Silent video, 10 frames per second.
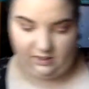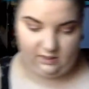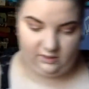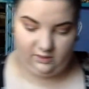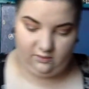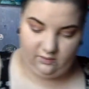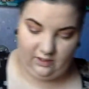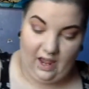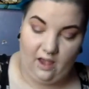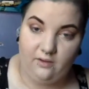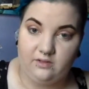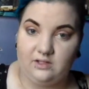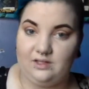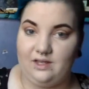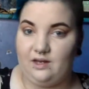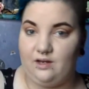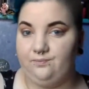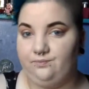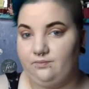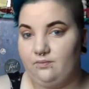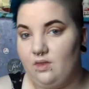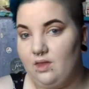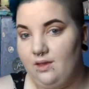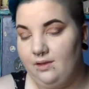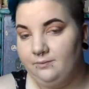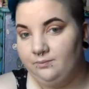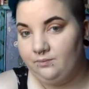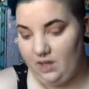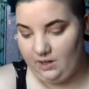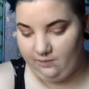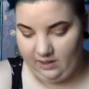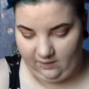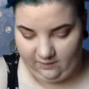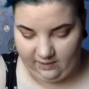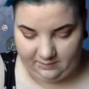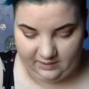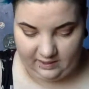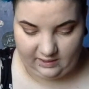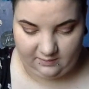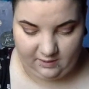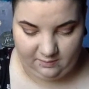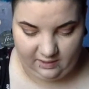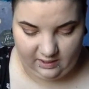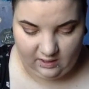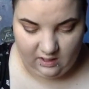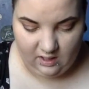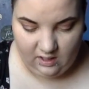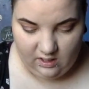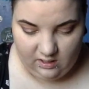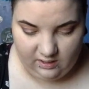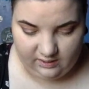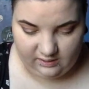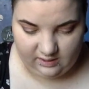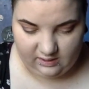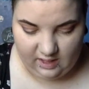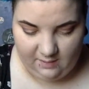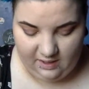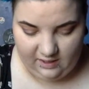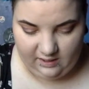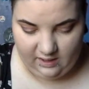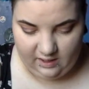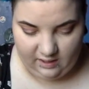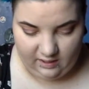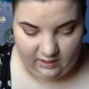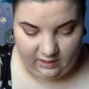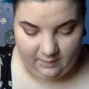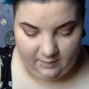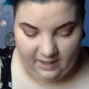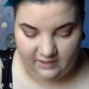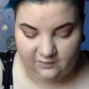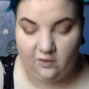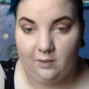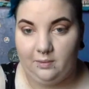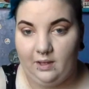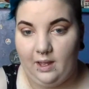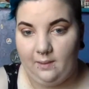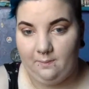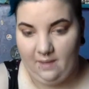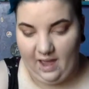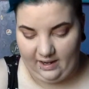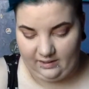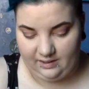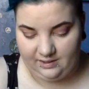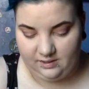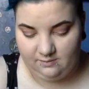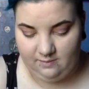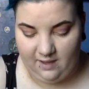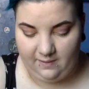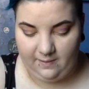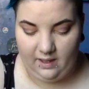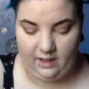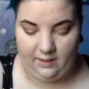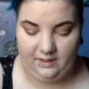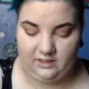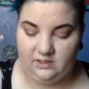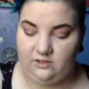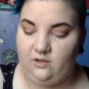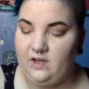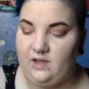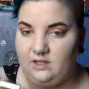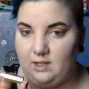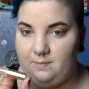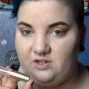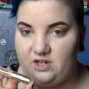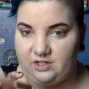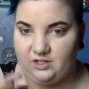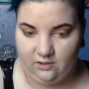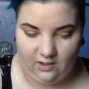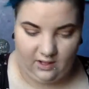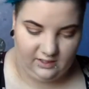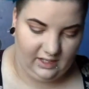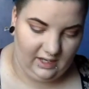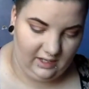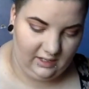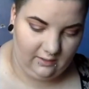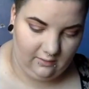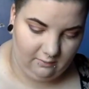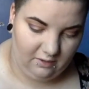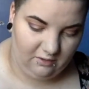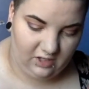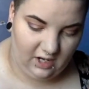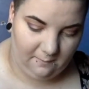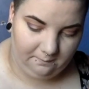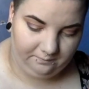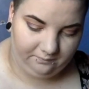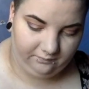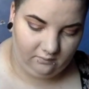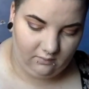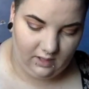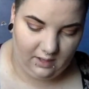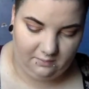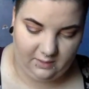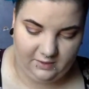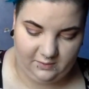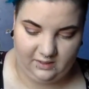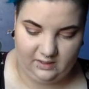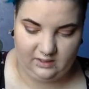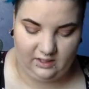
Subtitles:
to do now, just to get them kind of ready for lipstick, is I'm going to put, this came in my Sephora Play bag this month. It's the Too Faced Lip Injection Glossy in Milkshake, and pretty much what this is